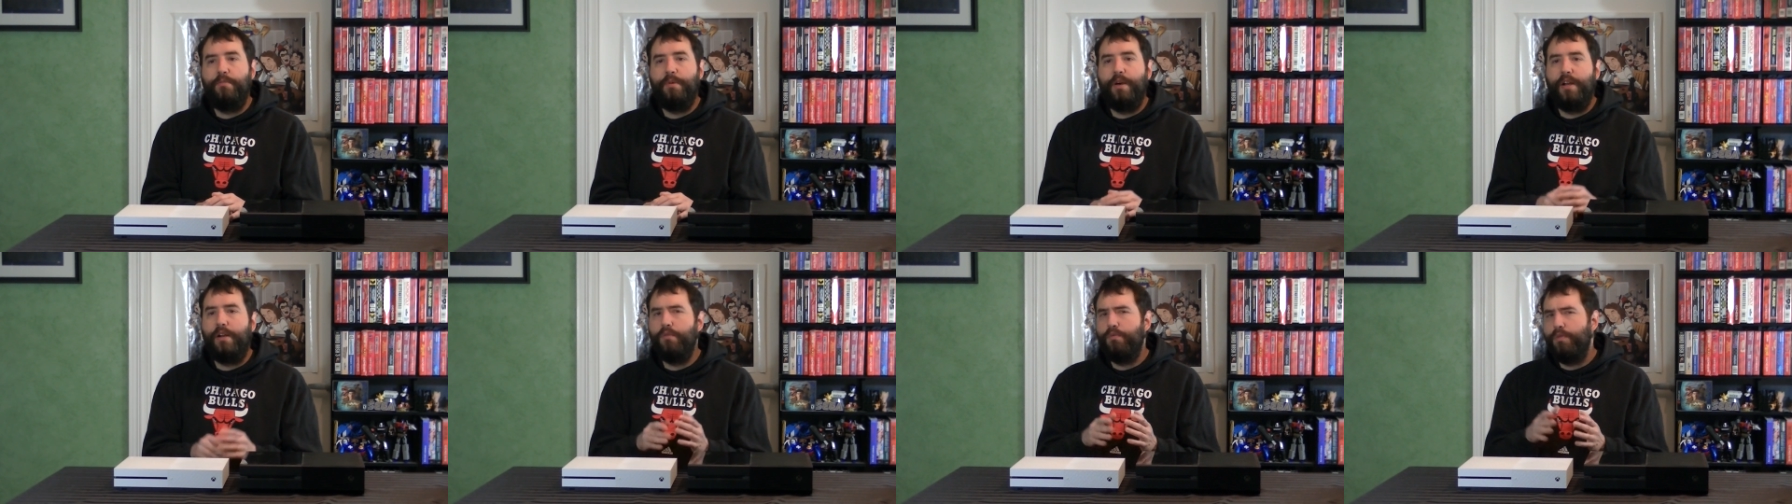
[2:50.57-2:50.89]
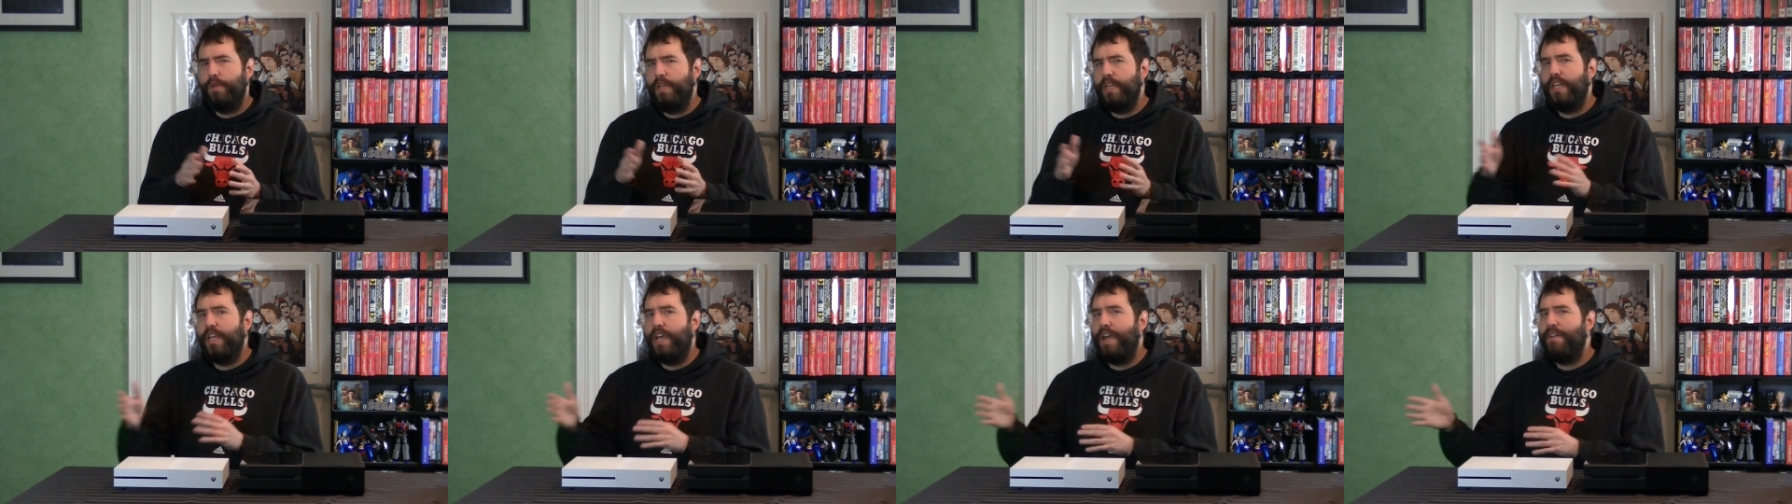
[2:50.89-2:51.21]
about a
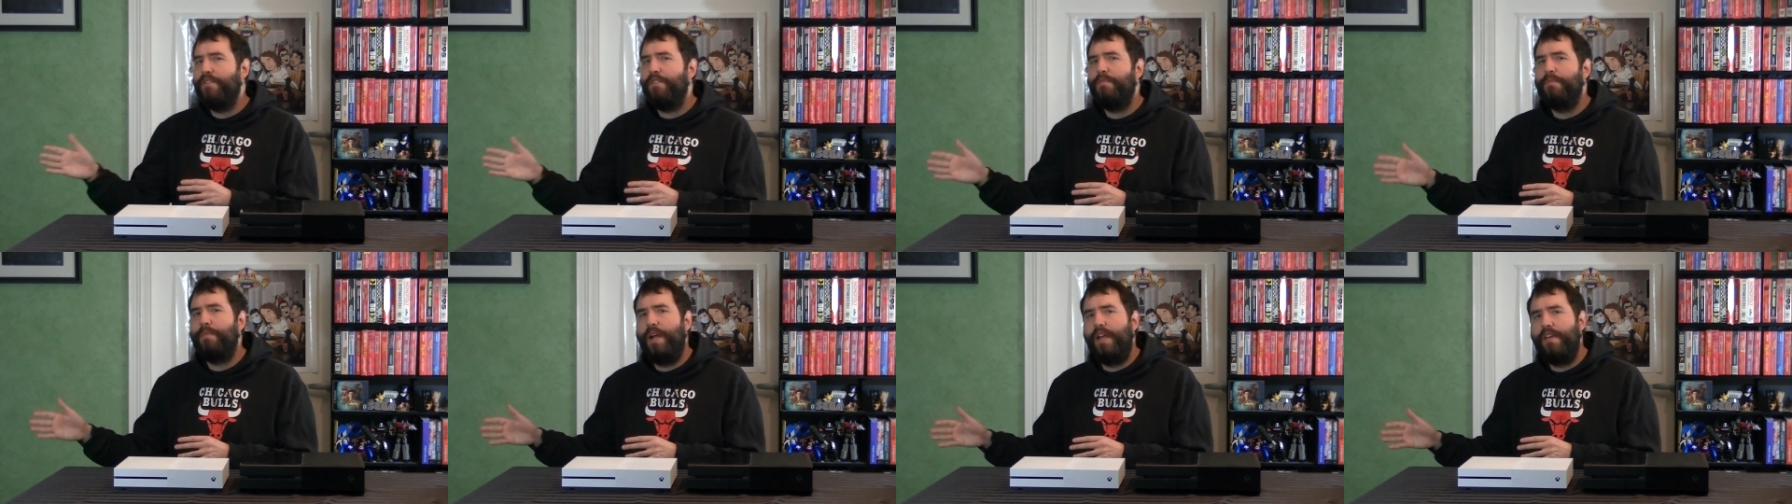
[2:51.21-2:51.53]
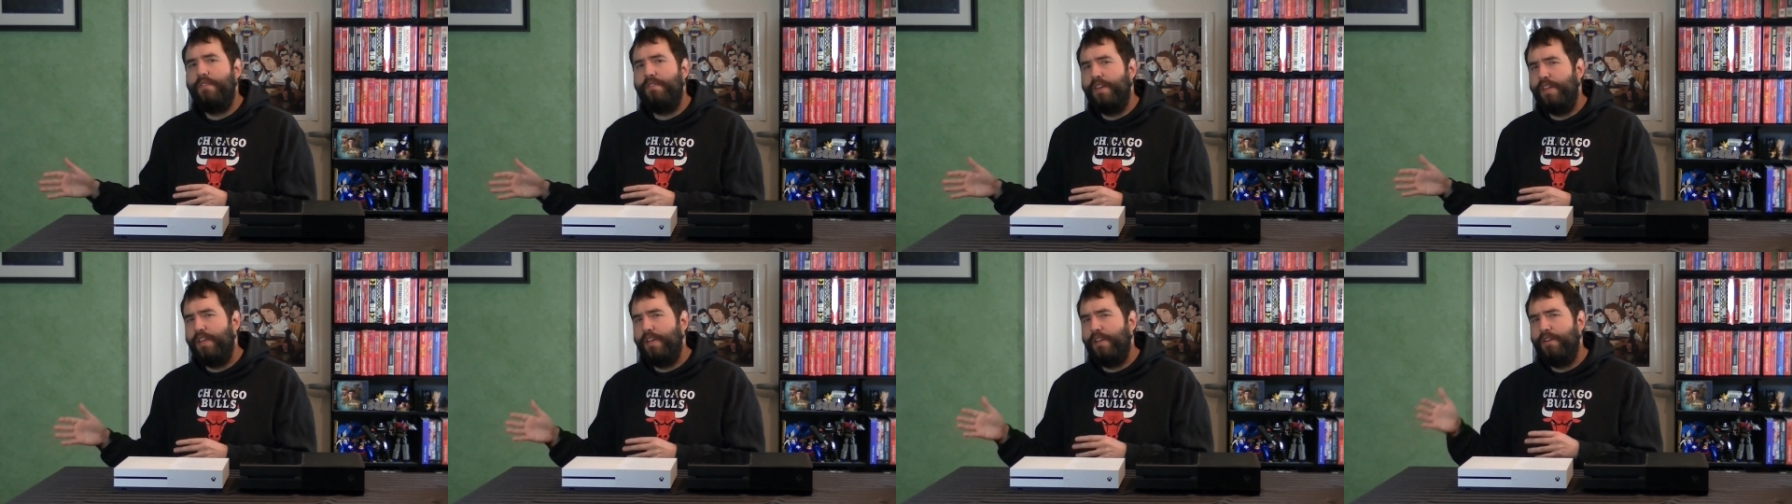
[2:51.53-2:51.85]
week after
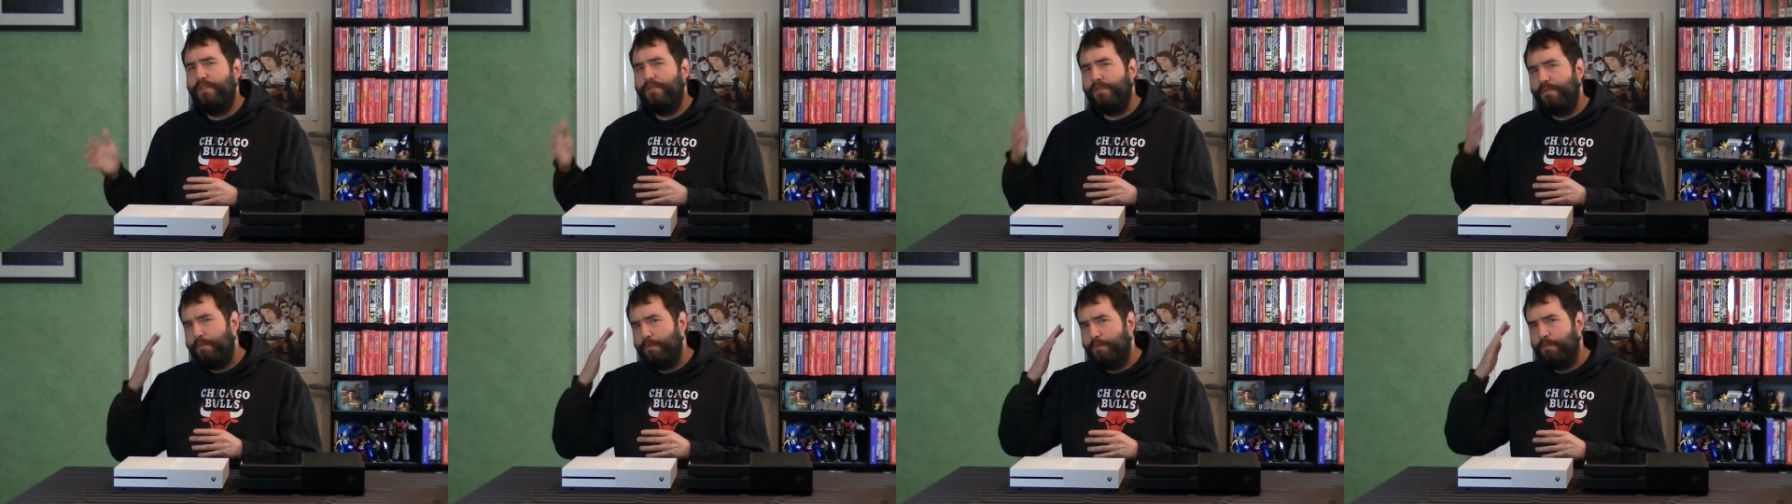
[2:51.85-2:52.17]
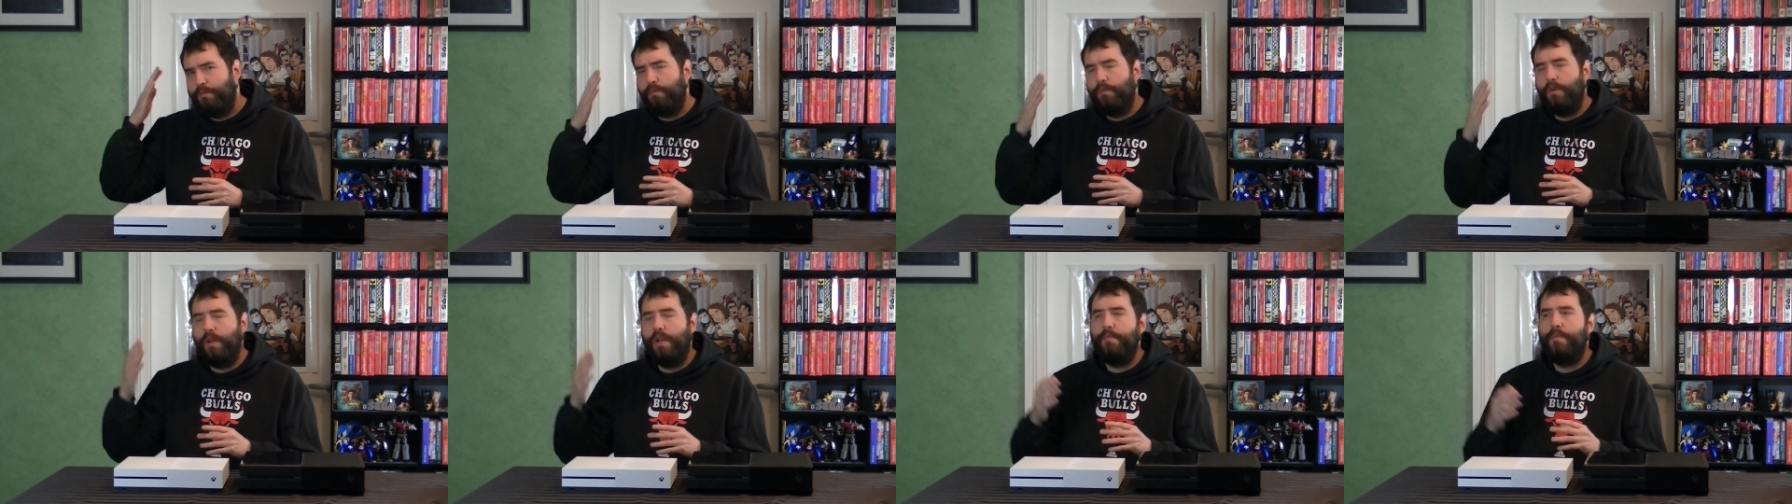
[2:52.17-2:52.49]
my video, from
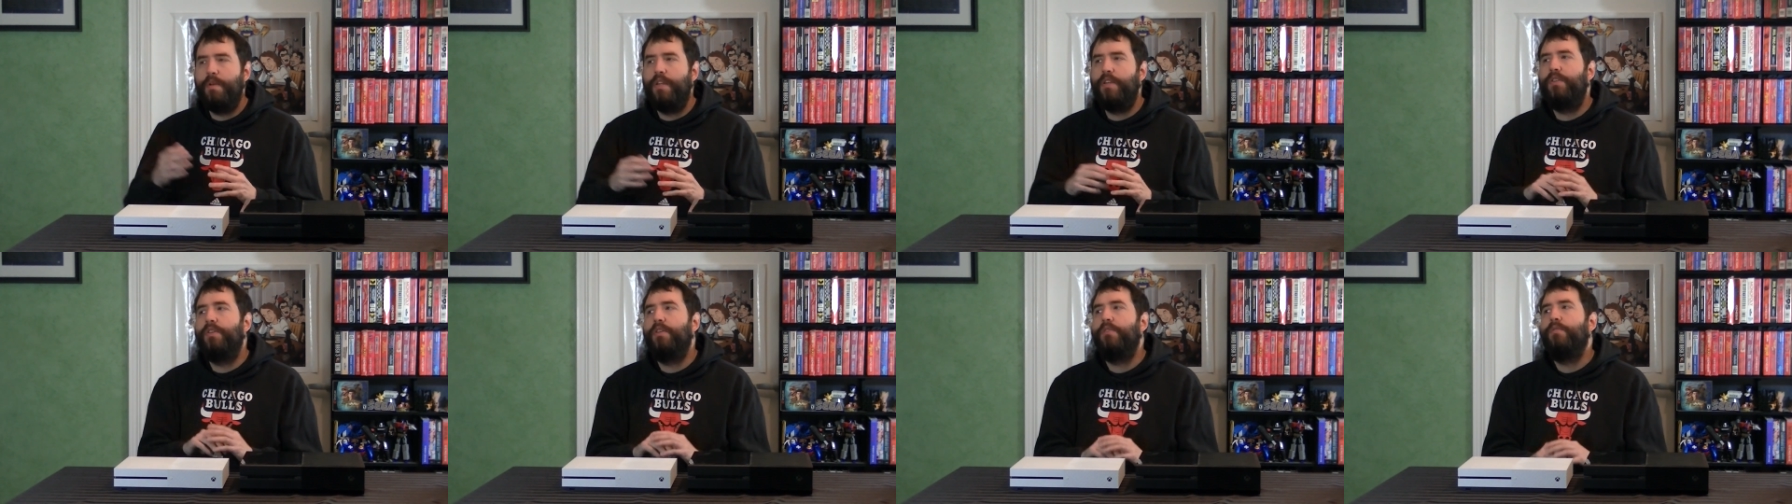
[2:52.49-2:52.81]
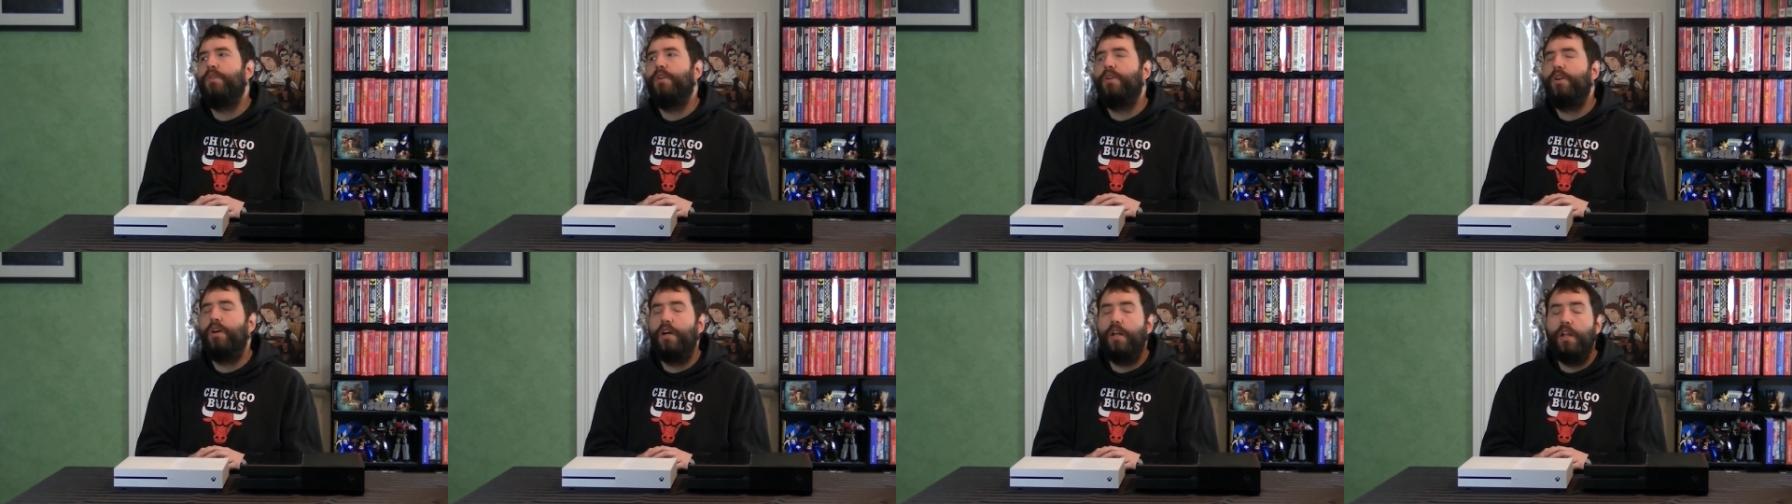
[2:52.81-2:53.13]
what I mentally
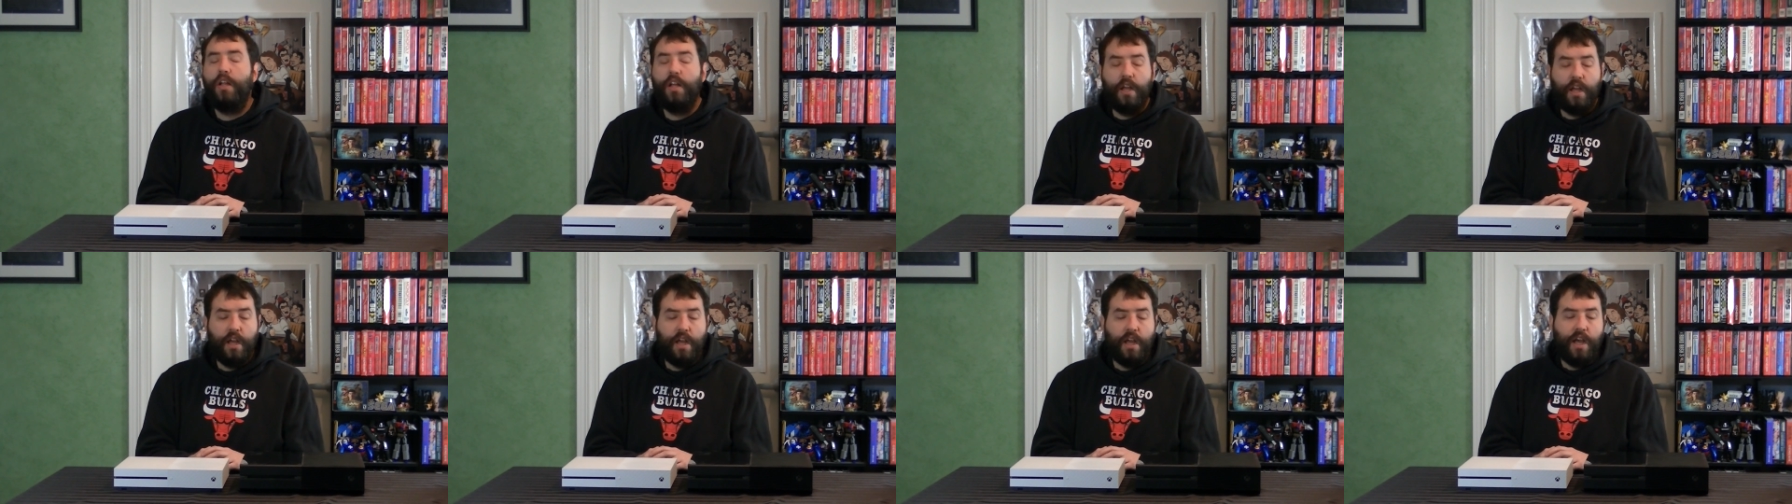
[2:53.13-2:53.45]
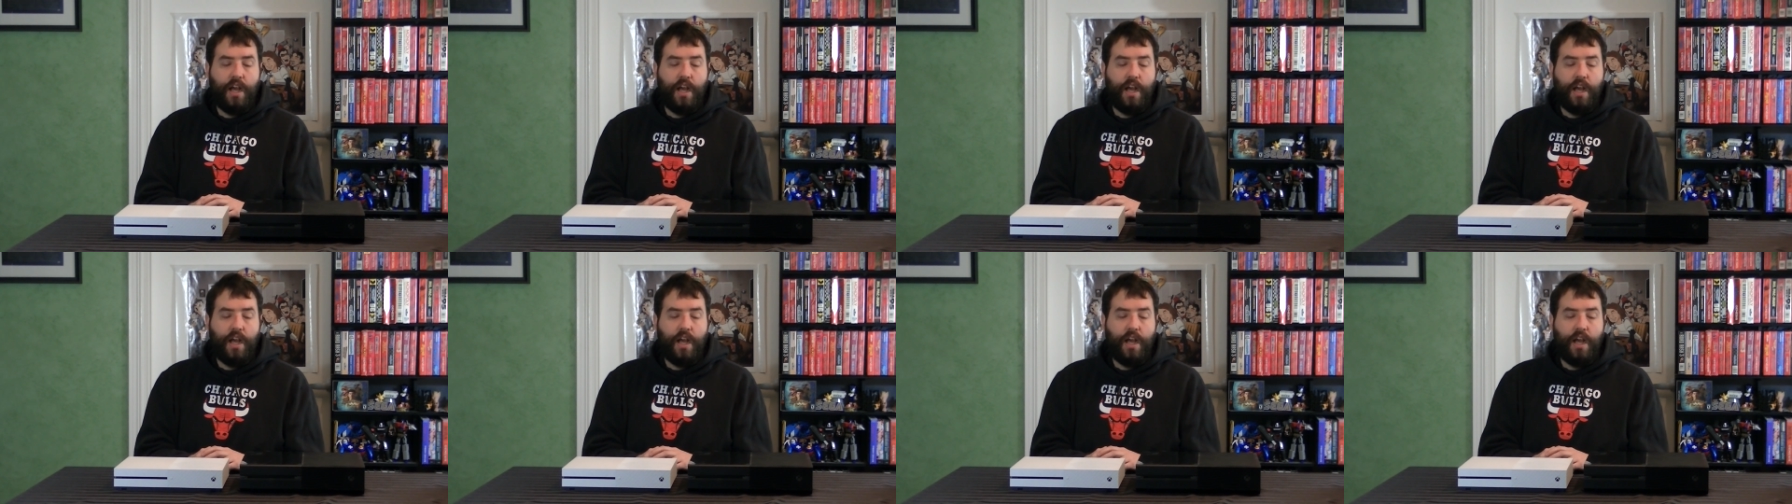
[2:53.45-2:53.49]
recall,